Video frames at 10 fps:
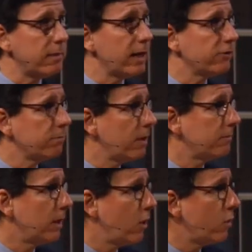by his
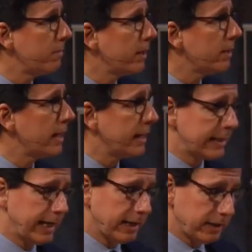own
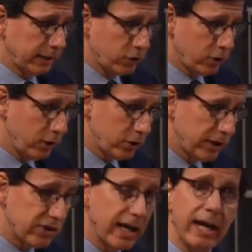Maronite Catholic
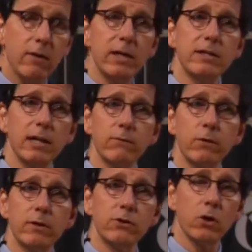Church as a heretic
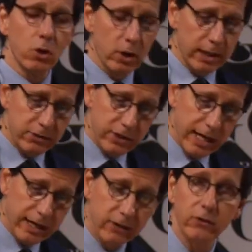for its early
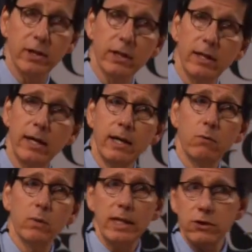attacks on the
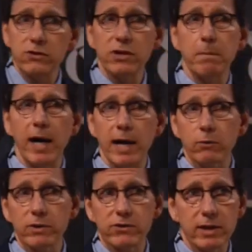religious
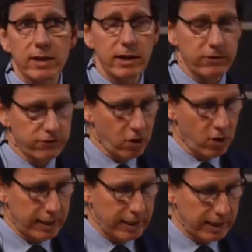hypocrisy that he
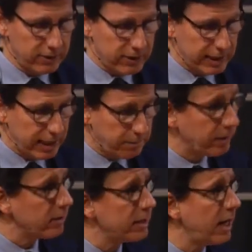saw in it, and yet
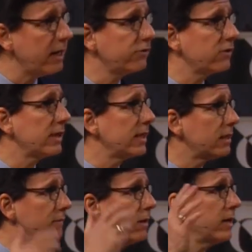paradoxically,
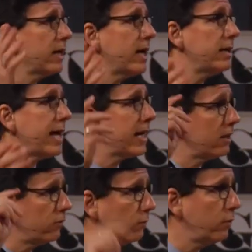at the very end, at
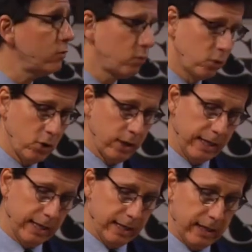his
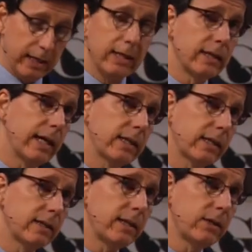funeral in, at the
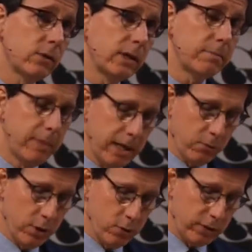cathedral in
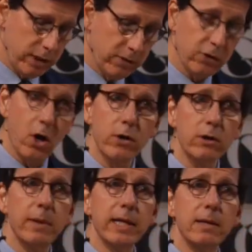Beirut, he was
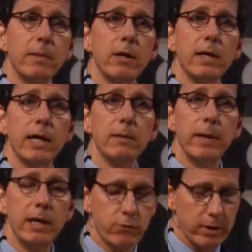honored by the Maronite
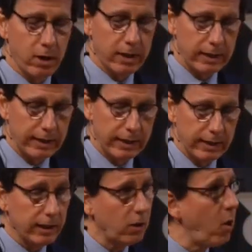Patriarch
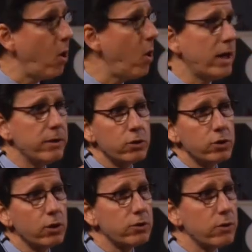and all other
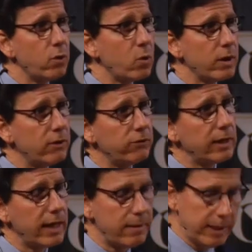church authorities
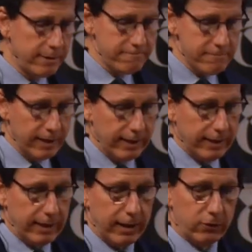in Lebanon,
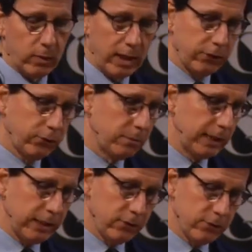as well as from
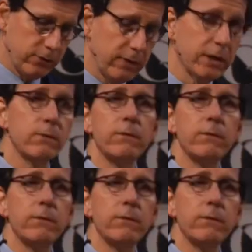leaders of other